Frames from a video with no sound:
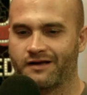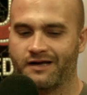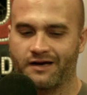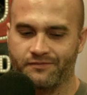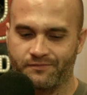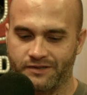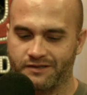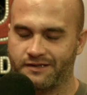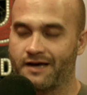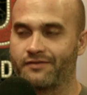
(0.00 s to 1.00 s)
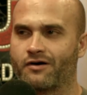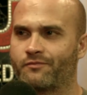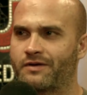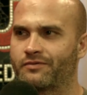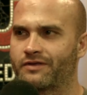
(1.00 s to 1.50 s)
Yeah, but yeah, there are
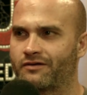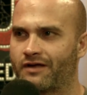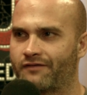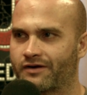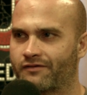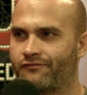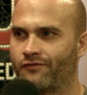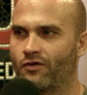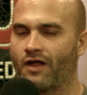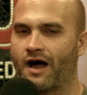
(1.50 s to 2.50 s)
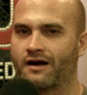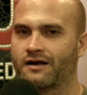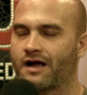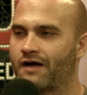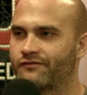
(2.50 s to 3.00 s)
people that'll have like a full-on
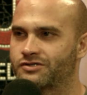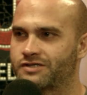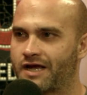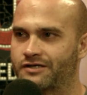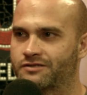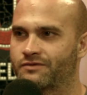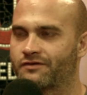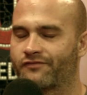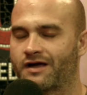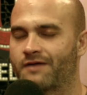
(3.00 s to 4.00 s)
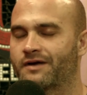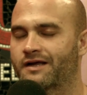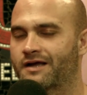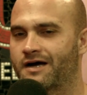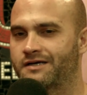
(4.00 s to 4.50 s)
conversation. I'm like,
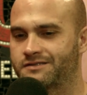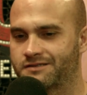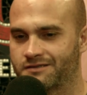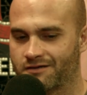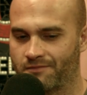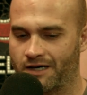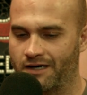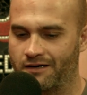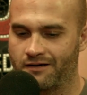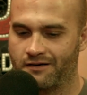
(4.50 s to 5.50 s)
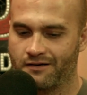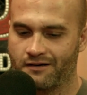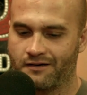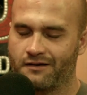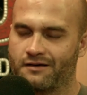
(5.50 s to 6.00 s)
guys, come on.
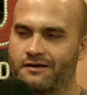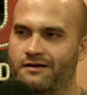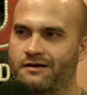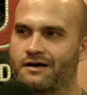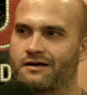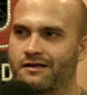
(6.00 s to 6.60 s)
No, dude, I, I, was doing a